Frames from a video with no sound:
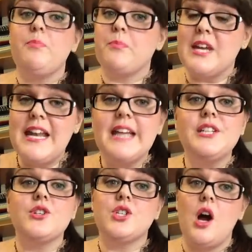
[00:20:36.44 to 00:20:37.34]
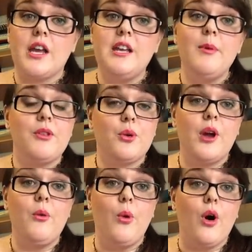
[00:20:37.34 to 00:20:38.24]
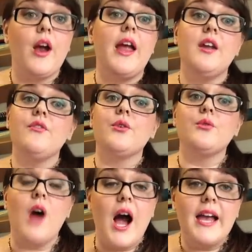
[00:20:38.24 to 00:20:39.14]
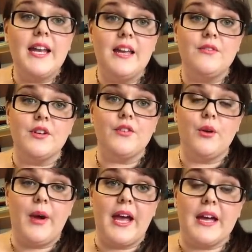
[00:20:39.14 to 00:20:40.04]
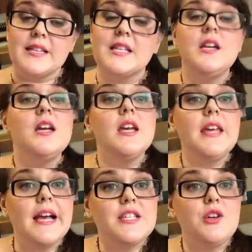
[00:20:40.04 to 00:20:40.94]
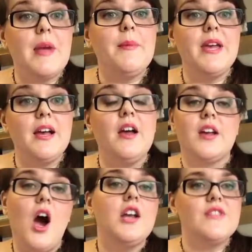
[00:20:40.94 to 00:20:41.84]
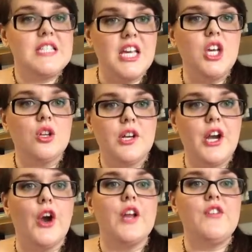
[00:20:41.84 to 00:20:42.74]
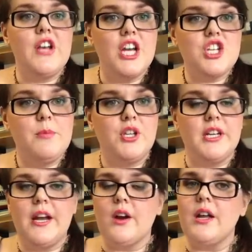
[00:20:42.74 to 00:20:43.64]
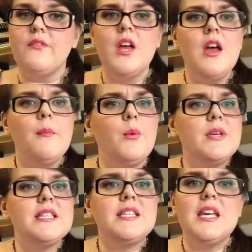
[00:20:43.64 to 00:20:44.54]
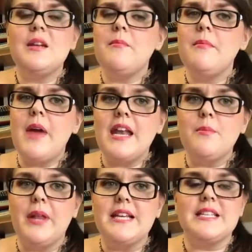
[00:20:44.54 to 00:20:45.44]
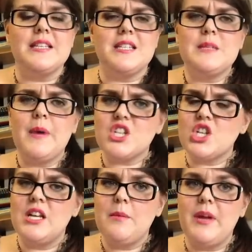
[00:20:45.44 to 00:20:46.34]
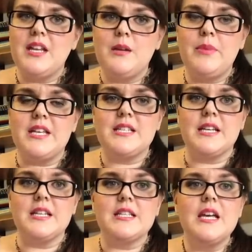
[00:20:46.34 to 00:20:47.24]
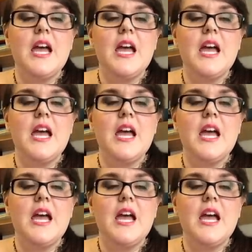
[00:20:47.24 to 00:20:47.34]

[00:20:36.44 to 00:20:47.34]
Canadians are talking about the Great War in a variety of different ways. Yes, there may be a kind of a singular narrative, a nation-building narrative, but we see in many places, and especially in opinion pieces,